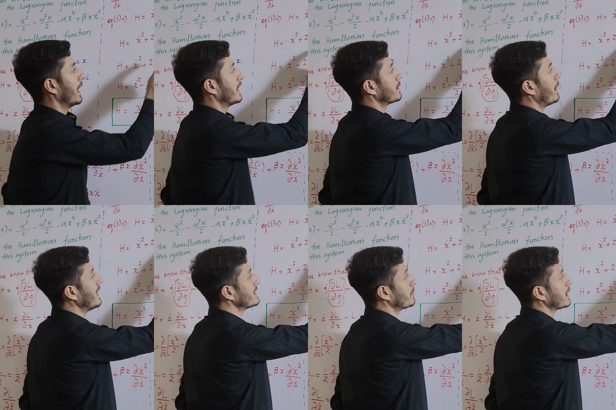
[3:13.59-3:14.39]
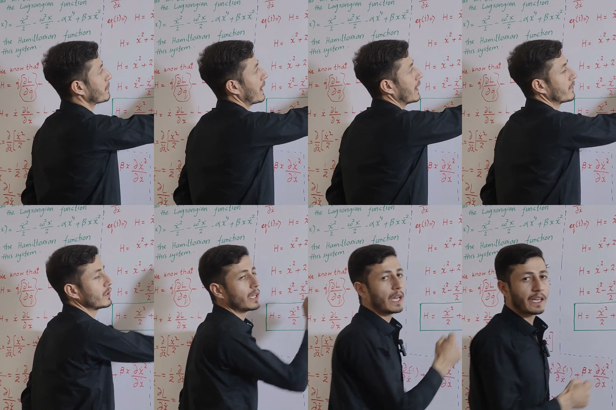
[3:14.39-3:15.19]
and the minus multiplied
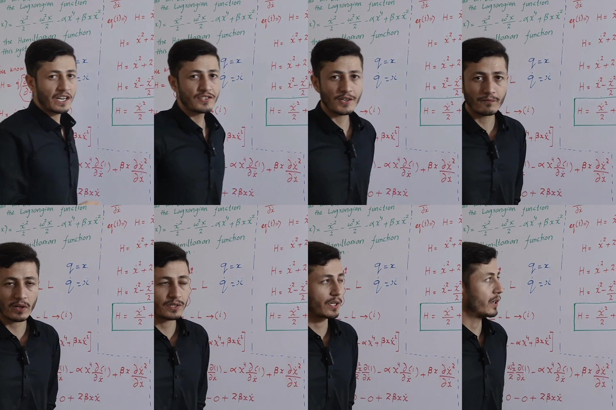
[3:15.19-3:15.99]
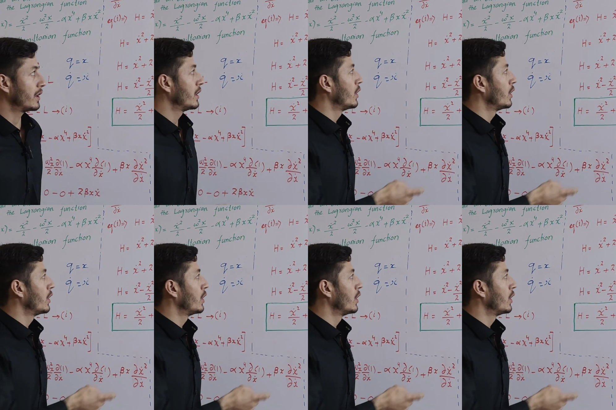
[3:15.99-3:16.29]
with the Lagrangian function.